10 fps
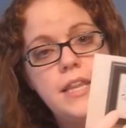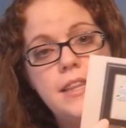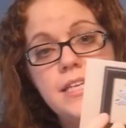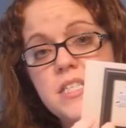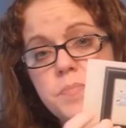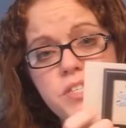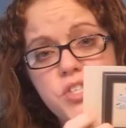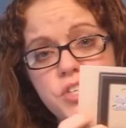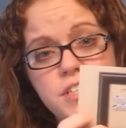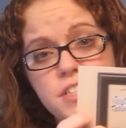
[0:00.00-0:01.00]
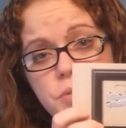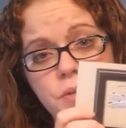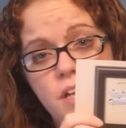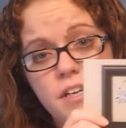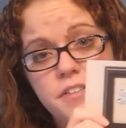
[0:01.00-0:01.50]
this picture doesn't do a
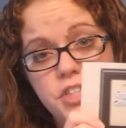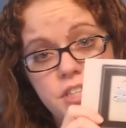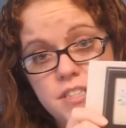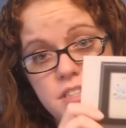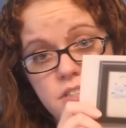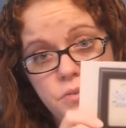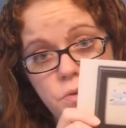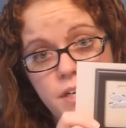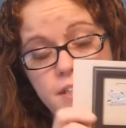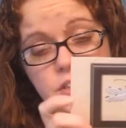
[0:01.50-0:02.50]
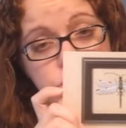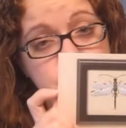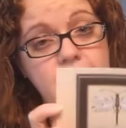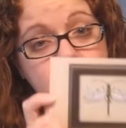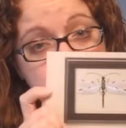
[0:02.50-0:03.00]
lot of justice for it. You've
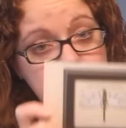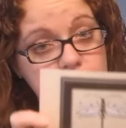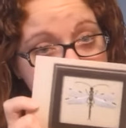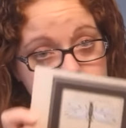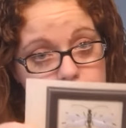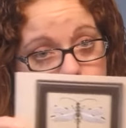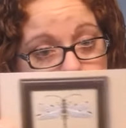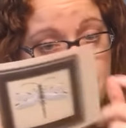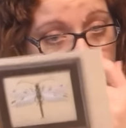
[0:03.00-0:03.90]
got to look them up